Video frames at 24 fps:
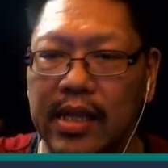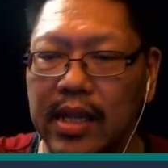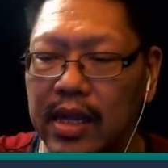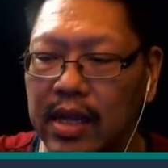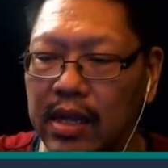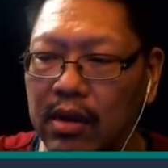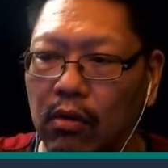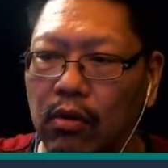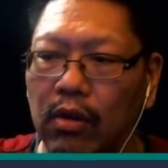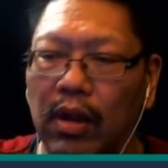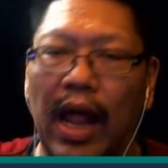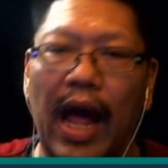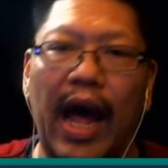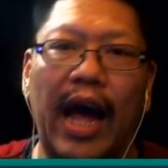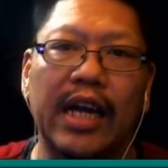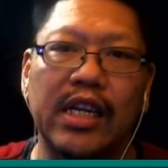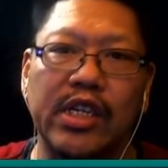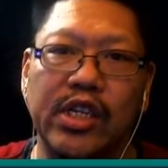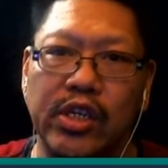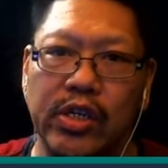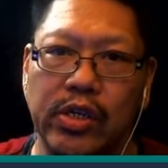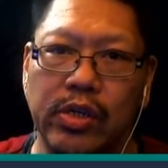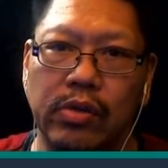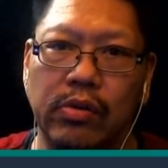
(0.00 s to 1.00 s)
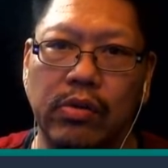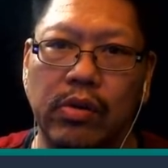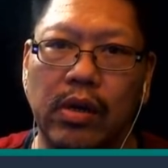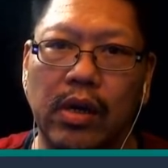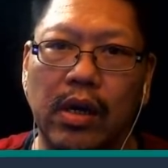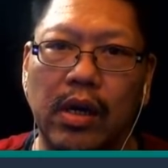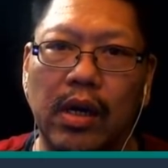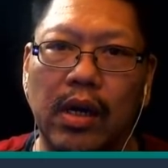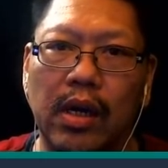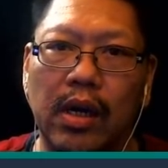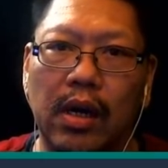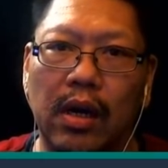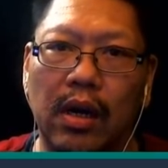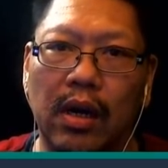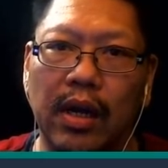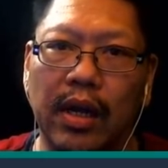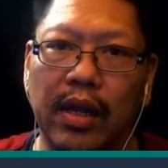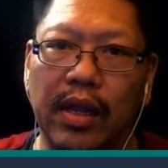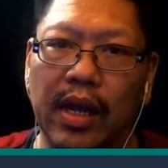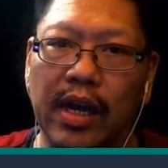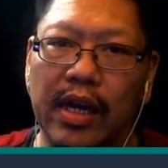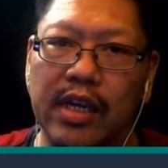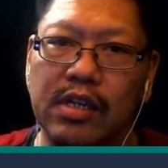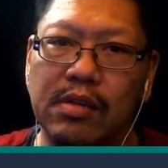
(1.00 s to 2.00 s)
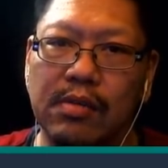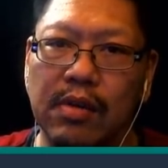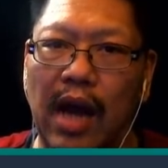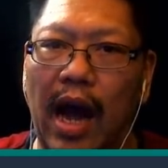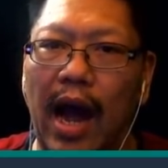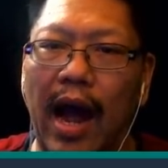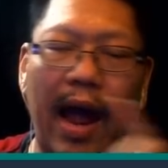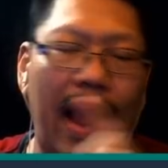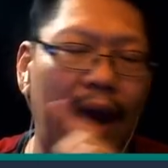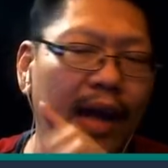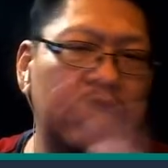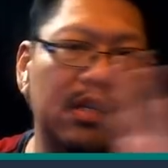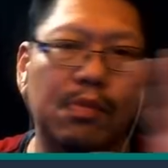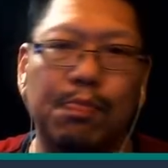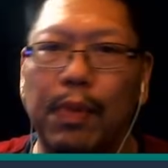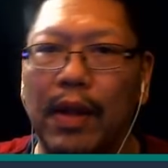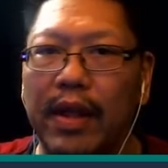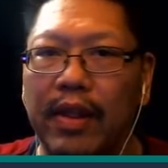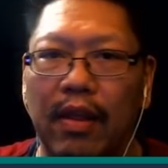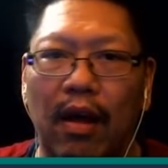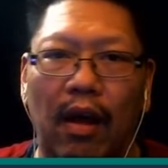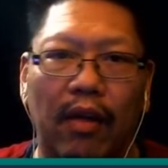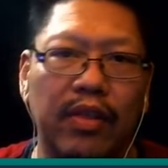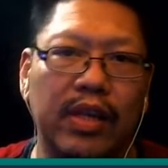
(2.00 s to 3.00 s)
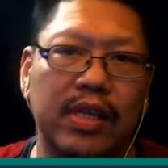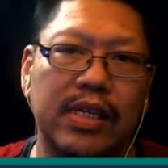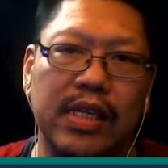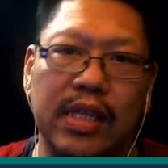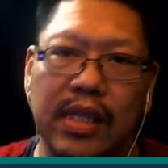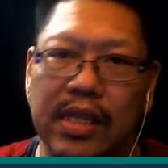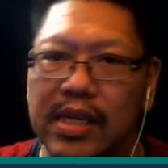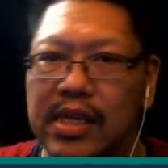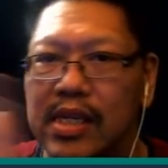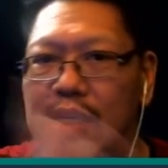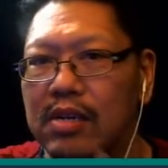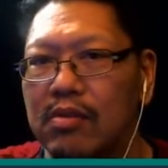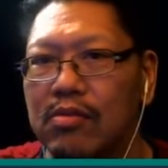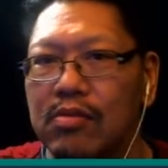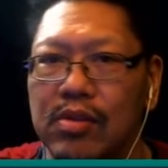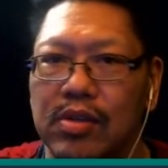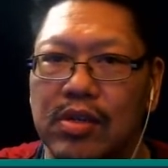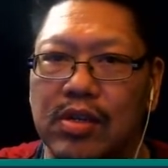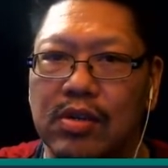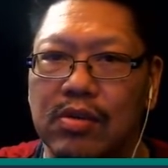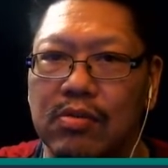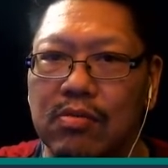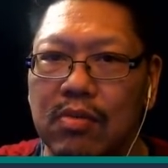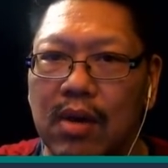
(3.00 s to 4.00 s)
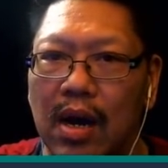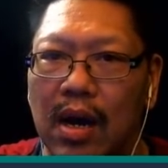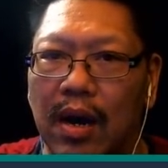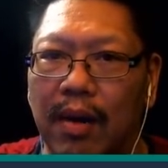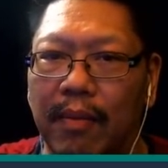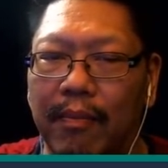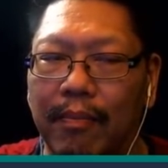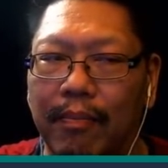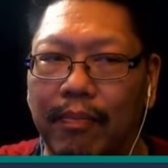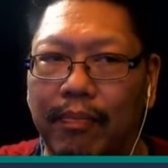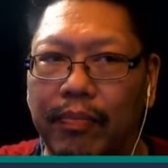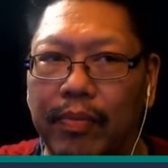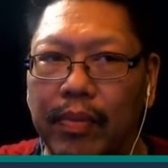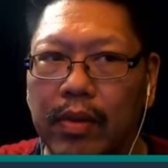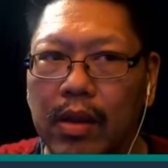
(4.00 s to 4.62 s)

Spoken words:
it will last you. Okay, I explained all this in the CO2